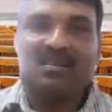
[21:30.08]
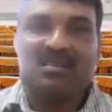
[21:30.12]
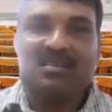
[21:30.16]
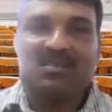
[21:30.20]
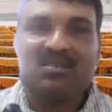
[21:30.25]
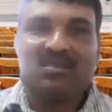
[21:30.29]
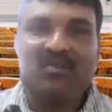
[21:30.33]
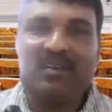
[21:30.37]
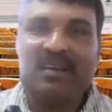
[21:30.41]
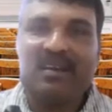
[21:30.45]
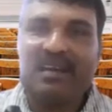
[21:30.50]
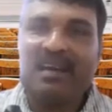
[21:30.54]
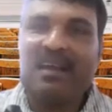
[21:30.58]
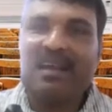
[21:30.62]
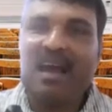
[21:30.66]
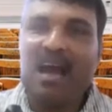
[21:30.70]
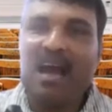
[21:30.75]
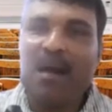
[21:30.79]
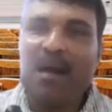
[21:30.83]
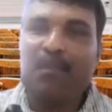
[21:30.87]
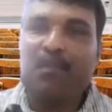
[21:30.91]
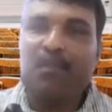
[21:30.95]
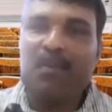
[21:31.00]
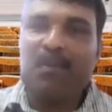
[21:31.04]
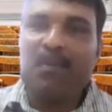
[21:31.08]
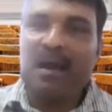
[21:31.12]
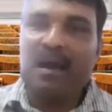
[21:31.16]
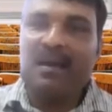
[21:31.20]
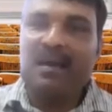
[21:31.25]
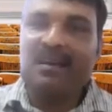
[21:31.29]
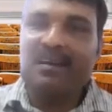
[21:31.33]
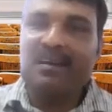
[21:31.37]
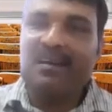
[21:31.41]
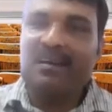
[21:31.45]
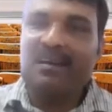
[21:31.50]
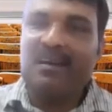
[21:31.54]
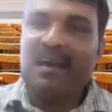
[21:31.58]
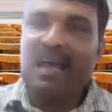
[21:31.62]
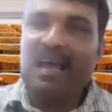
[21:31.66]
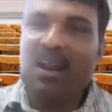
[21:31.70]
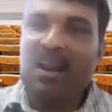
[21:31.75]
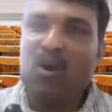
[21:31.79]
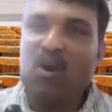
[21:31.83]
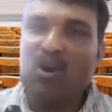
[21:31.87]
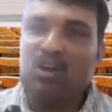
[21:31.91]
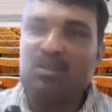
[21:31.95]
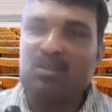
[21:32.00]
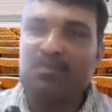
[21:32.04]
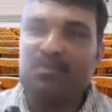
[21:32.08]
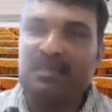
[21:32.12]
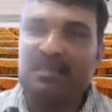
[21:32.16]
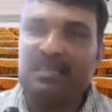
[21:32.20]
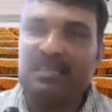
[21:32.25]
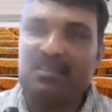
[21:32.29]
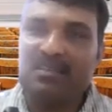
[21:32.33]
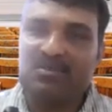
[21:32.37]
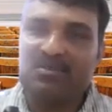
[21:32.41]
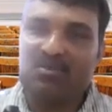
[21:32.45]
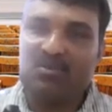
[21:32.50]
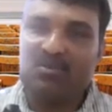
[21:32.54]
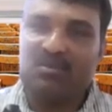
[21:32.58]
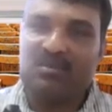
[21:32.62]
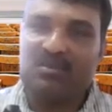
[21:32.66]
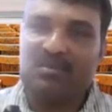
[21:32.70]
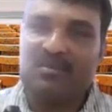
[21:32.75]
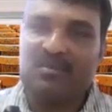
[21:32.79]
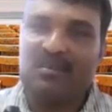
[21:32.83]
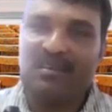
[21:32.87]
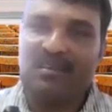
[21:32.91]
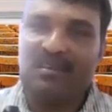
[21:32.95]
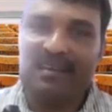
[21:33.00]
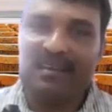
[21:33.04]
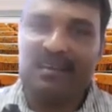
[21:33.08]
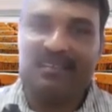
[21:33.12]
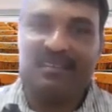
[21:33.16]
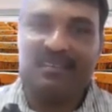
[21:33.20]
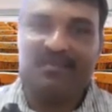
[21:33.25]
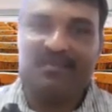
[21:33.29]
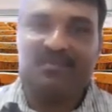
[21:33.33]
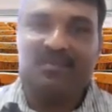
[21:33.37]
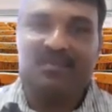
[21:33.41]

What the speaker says: So we can apply L'Hospital form, right?